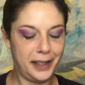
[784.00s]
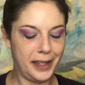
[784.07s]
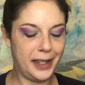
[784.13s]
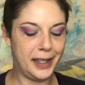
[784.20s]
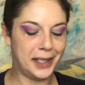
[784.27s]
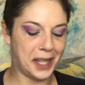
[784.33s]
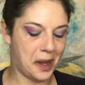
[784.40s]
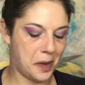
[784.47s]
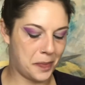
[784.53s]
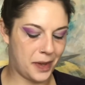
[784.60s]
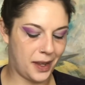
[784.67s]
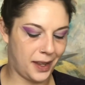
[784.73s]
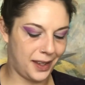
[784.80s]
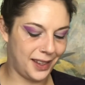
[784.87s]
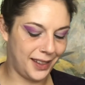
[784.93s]
It's hot
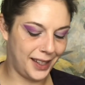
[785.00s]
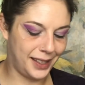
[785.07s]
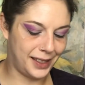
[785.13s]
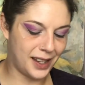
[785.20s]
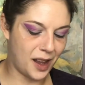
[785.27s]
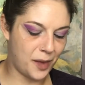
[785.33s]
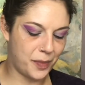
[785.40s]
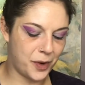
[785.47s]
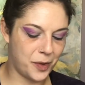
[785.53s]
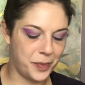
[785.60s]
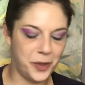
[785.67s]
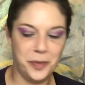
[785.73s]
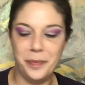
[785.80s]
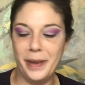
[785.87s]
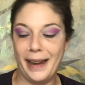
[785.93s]
pink, it's not
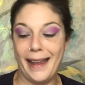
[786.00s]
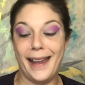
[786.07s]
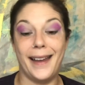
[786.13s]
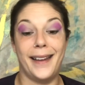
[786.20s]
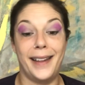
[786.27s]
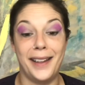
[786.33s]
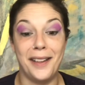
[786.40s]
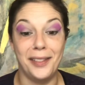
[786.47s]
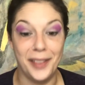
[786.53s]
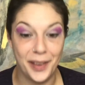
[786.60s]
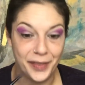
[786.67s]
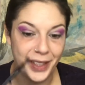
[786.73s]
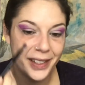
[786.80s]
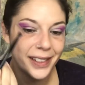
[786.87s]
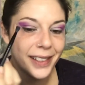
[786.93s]
purple, but I love it.